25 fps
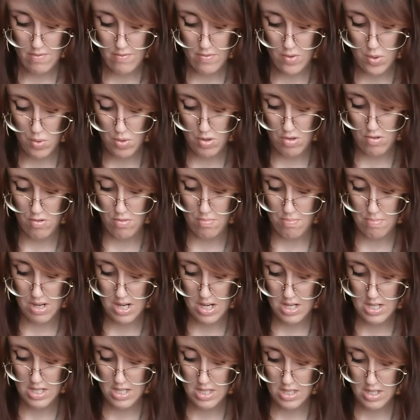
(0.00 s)
forward,
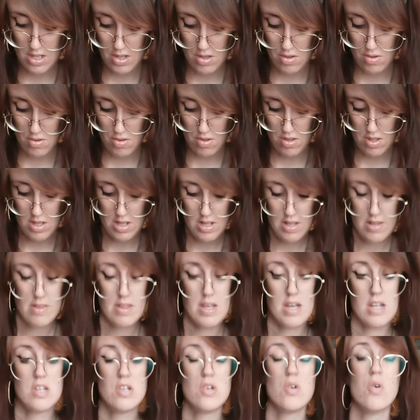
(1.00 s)
reminding you
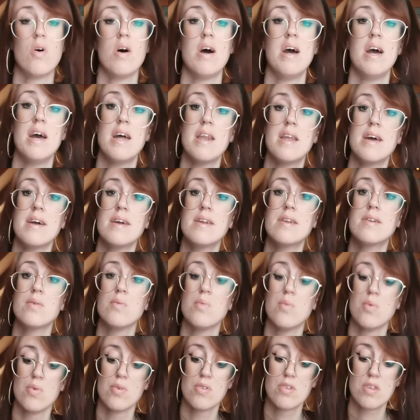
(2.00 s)
that you are heading
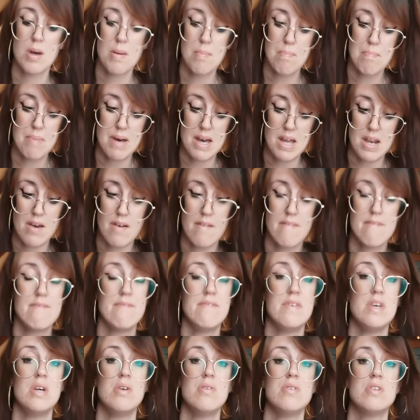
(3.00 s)
towards a better
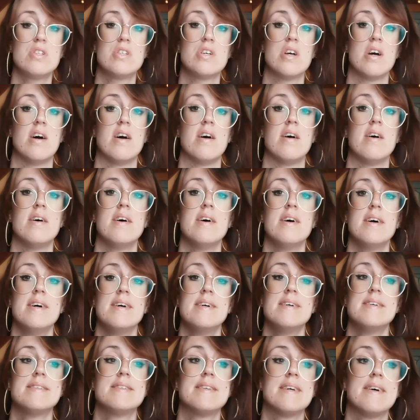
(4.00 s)
future.
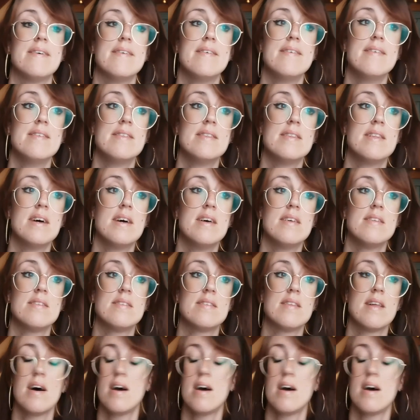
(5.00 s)
So it's